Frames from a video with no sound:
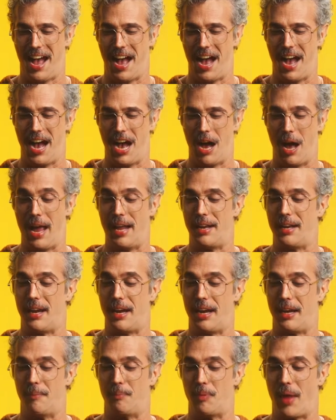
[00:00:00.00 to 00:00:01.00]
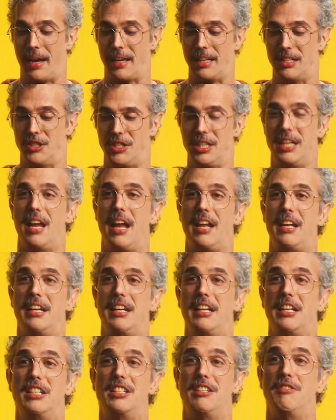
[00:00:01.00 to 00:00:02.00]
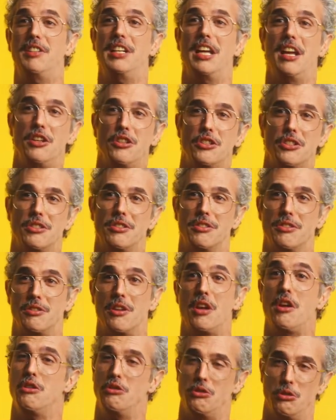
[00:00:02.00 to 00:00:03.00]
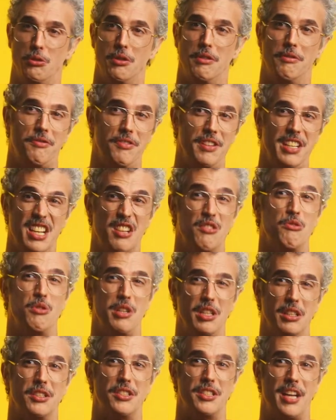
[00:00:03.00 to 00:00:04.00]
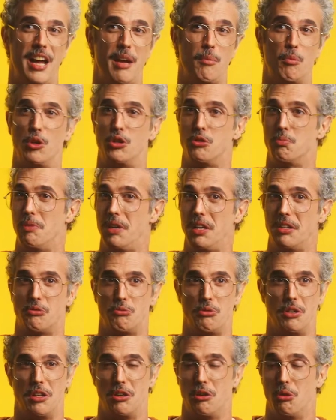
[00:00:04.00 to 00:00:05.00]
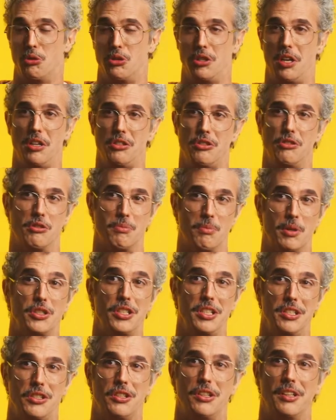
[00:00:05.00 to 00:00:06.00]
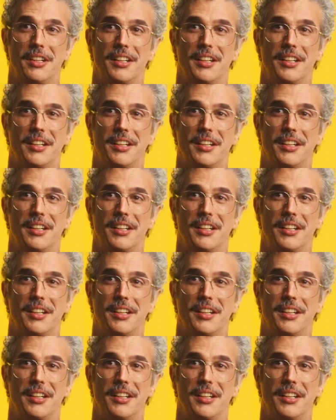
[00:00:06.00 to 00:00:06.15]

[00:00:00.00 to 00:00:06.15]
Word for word: Uh, and I, I can see any deviations to the fee in real time, which makes renegotiations much easier.